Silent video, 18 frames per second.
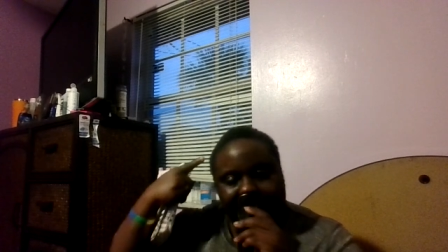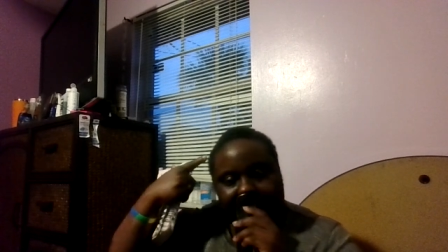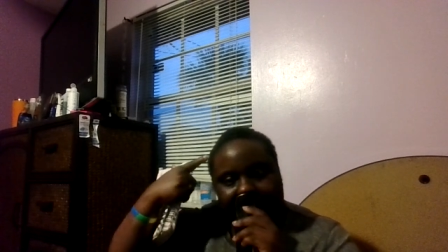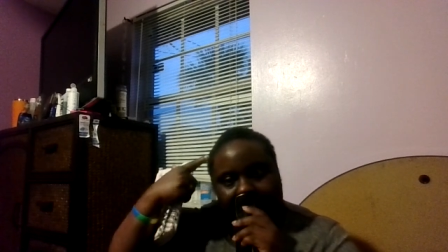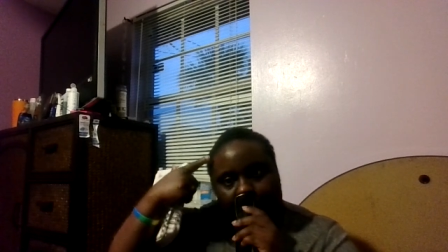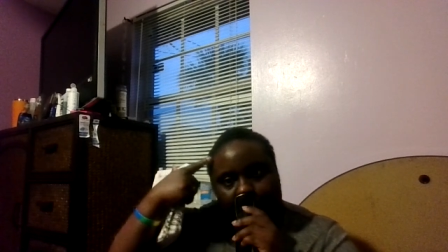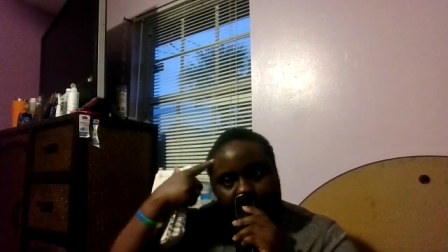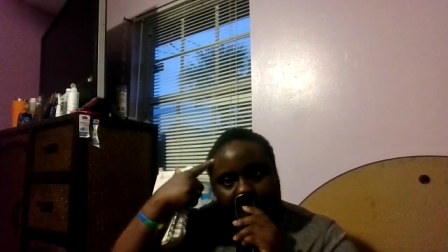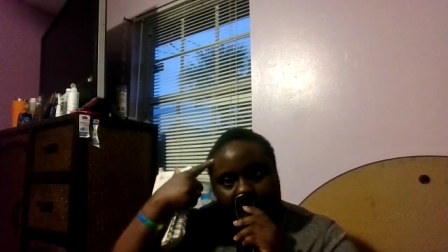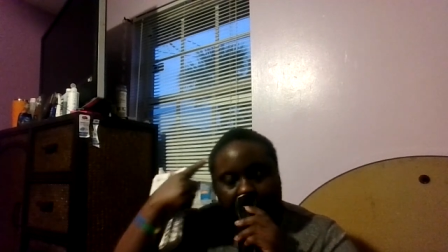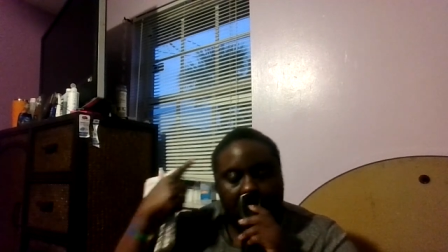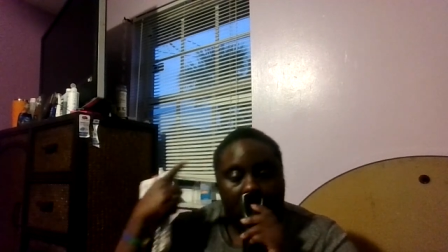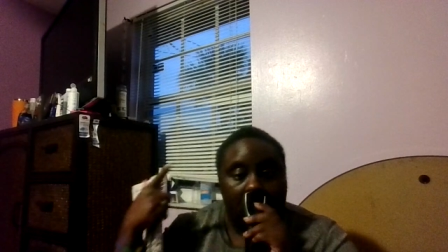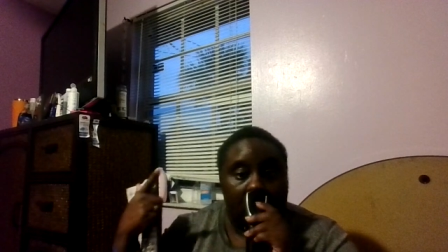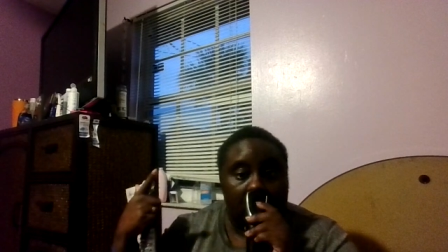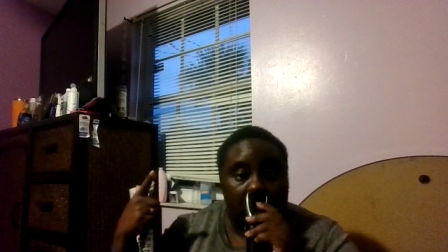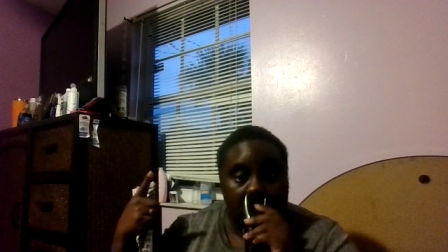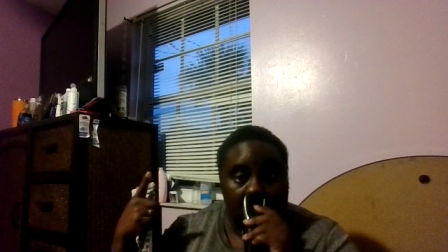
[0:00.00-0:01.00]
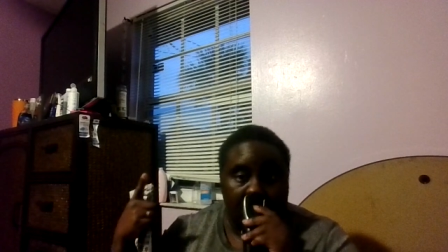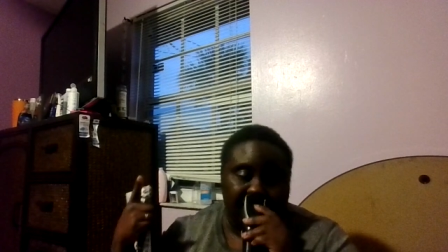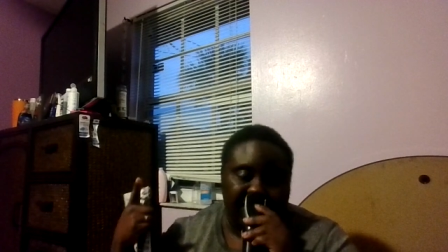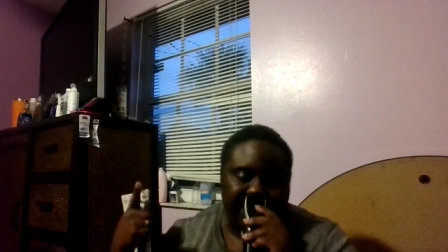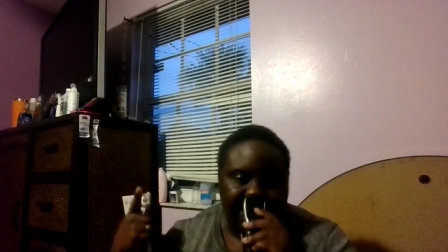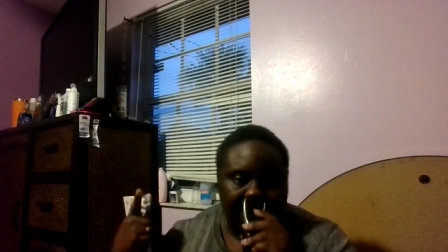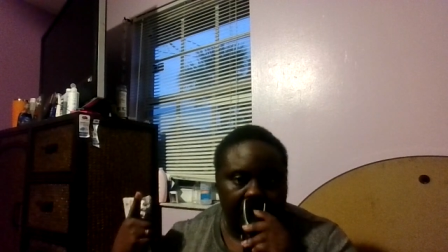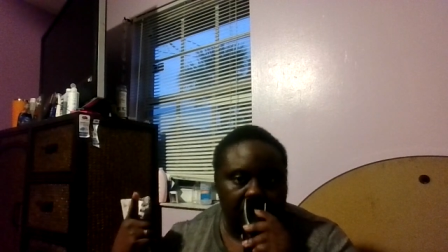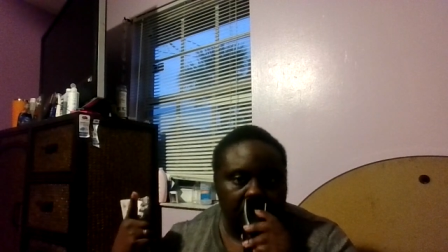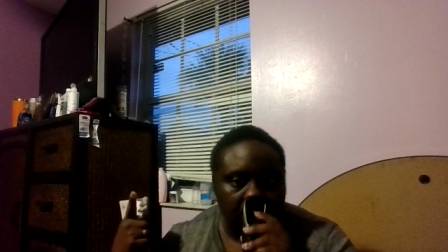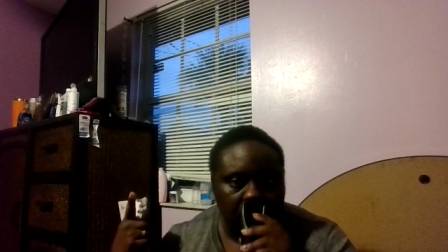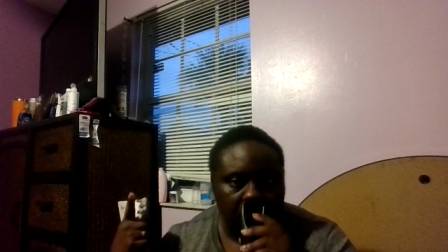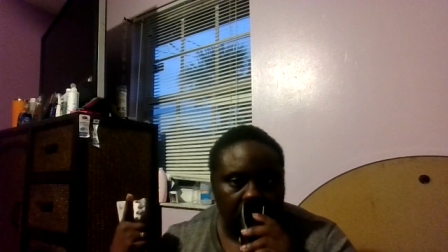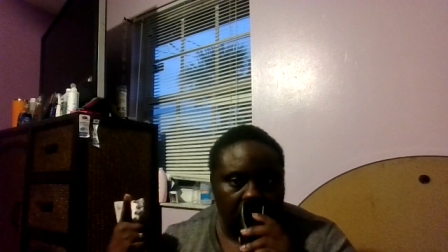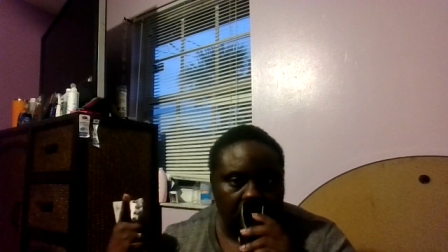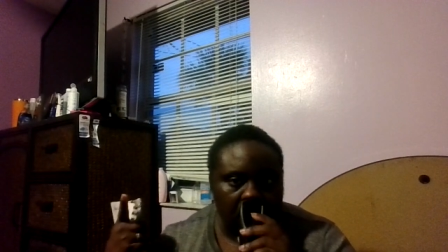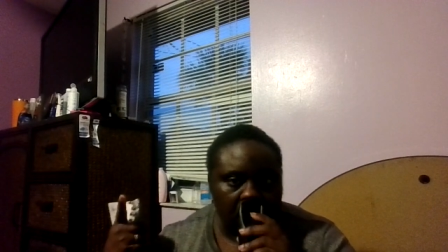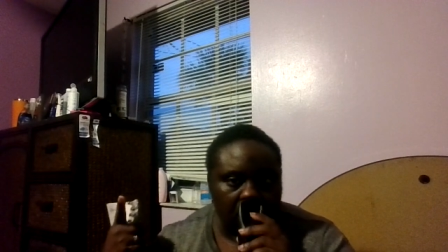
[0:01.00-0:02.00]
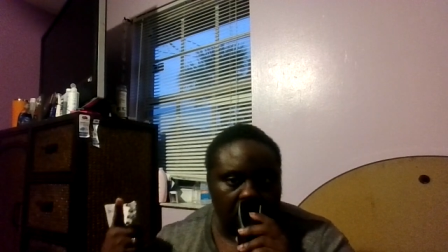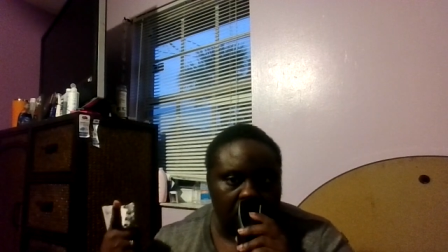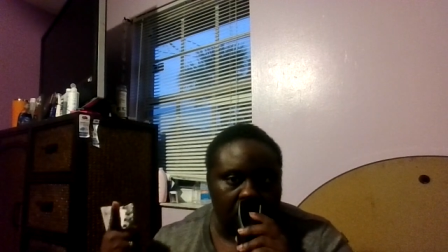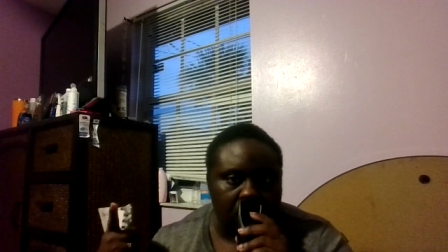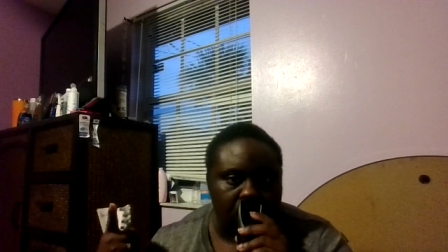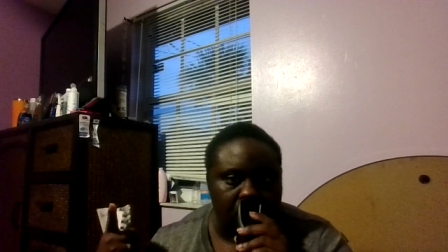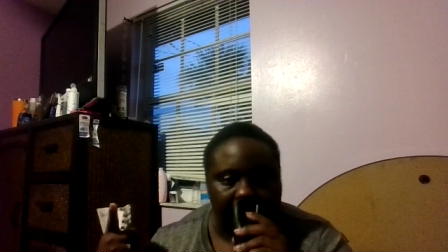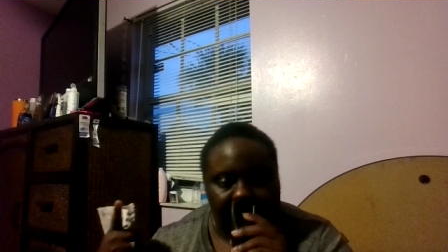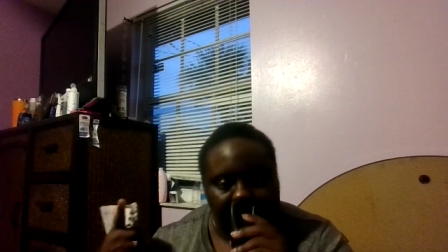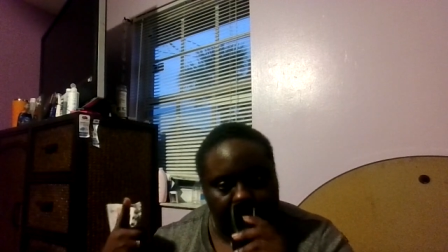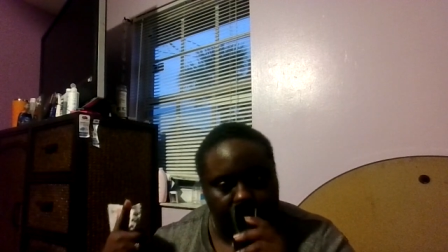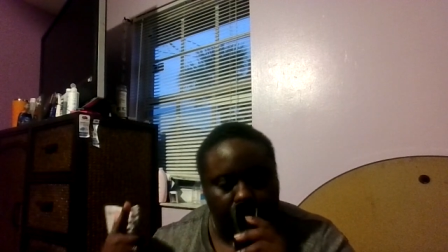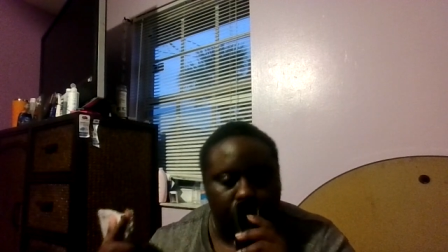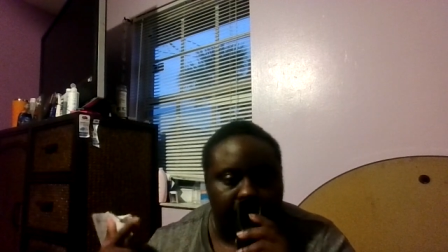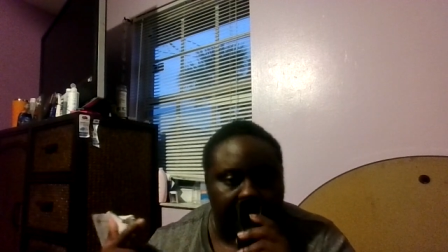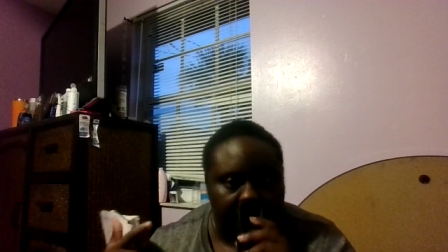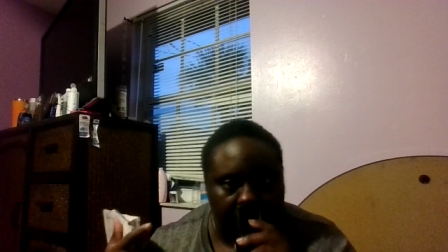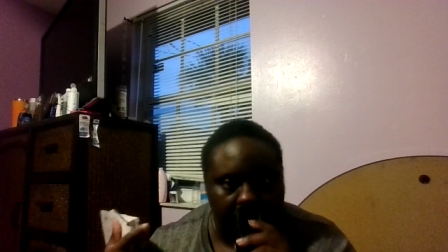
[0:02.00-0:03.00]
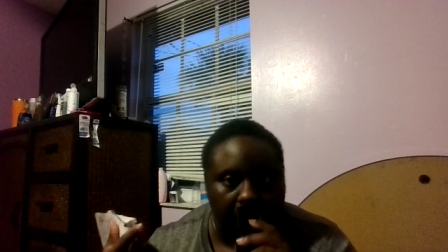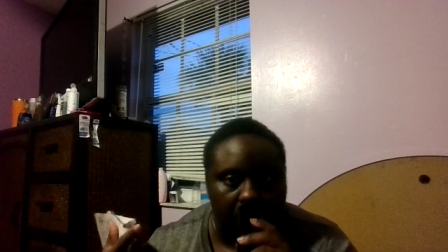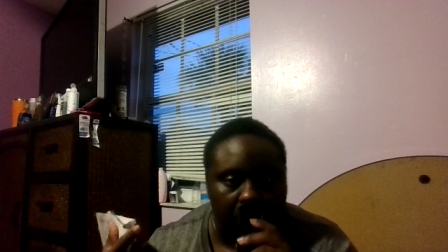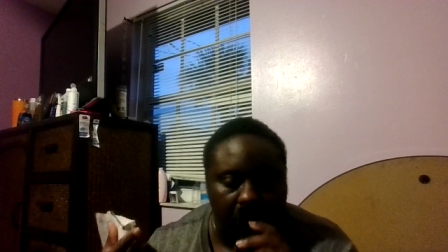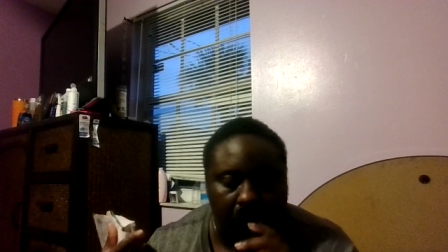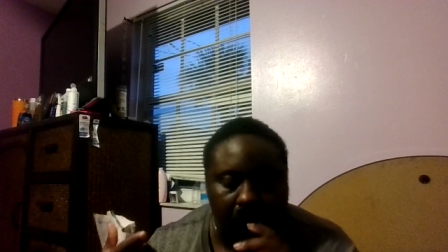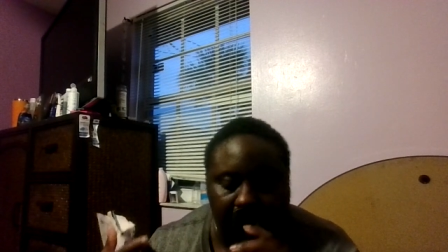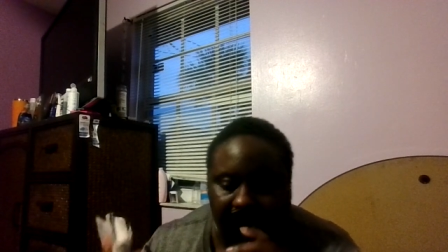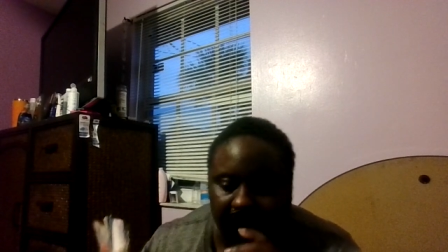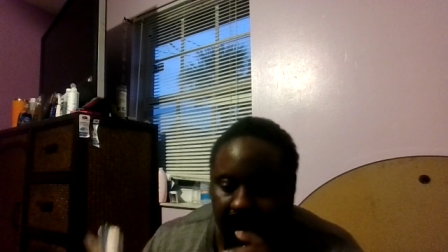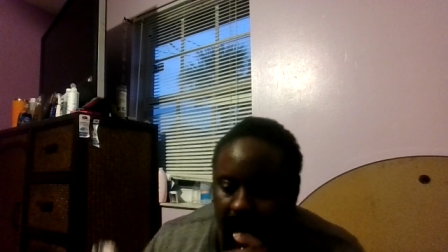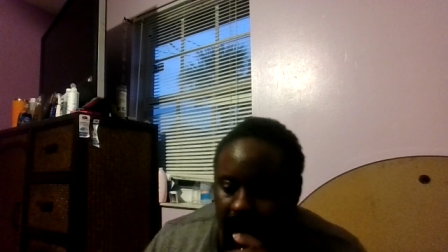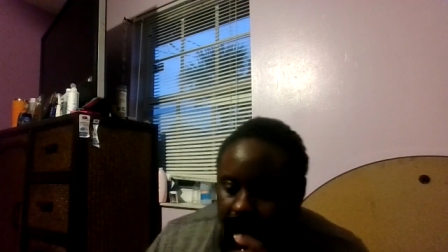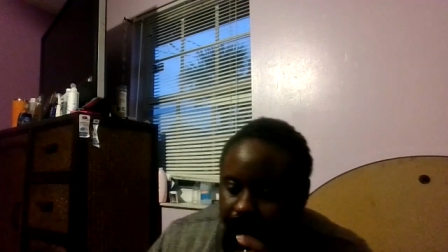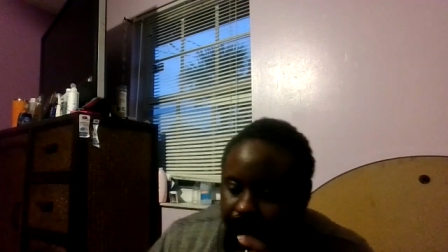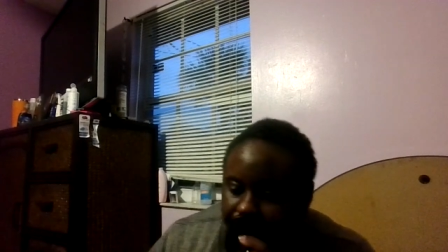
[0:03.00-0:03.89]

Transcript: I rap on command so I do rap on command